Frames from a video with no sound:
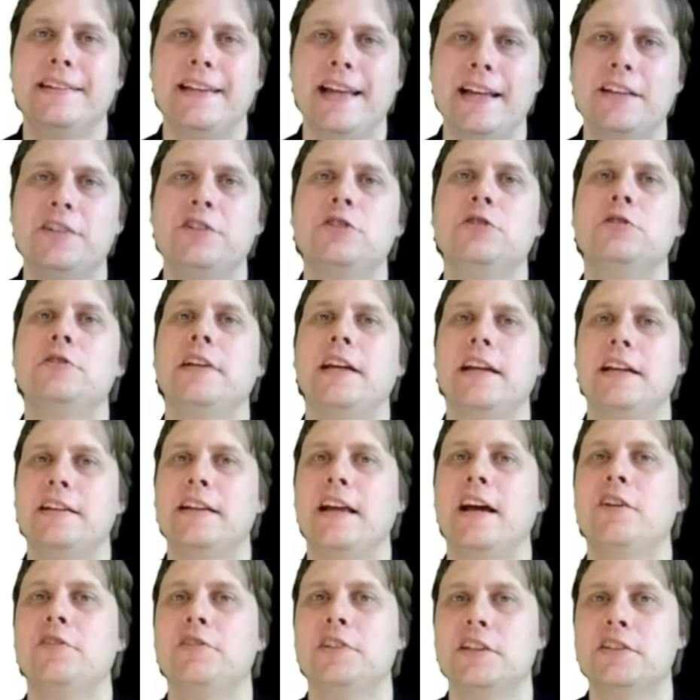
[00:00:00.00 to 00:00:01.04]
then you take
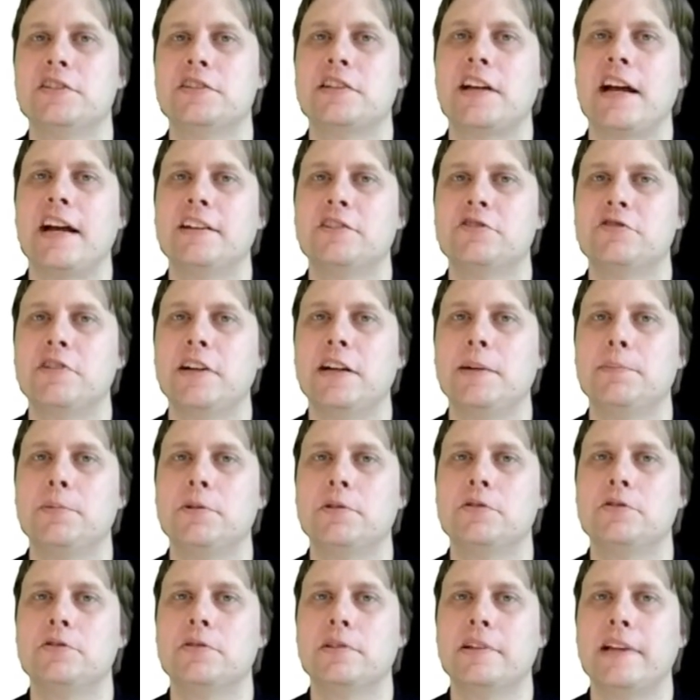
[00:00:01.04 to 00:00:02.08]
down the
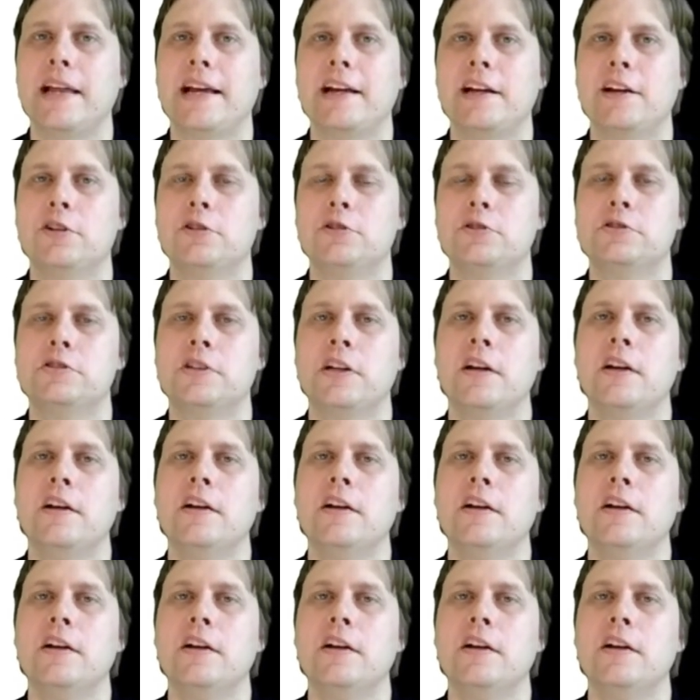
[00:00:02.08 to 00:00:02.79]
skyscraper Legos.